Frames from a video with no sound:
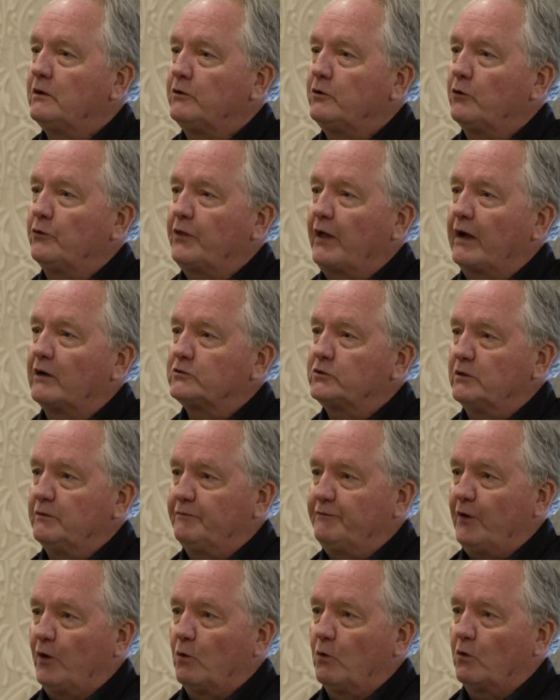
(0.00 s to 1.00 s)

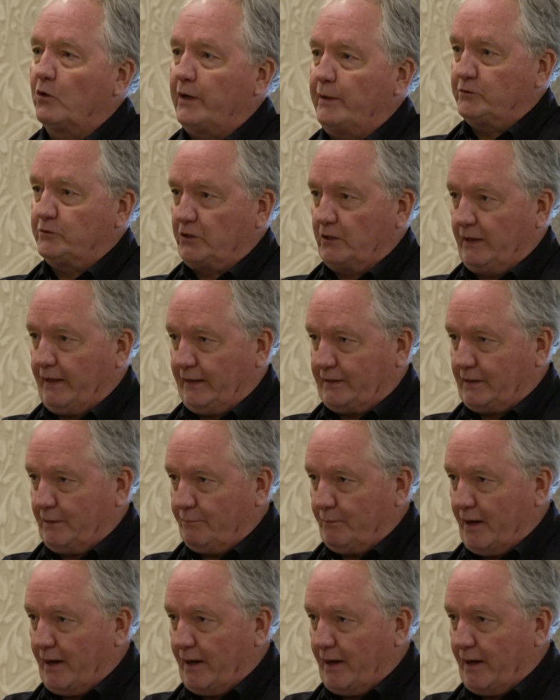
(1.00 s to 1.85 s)
2004, elected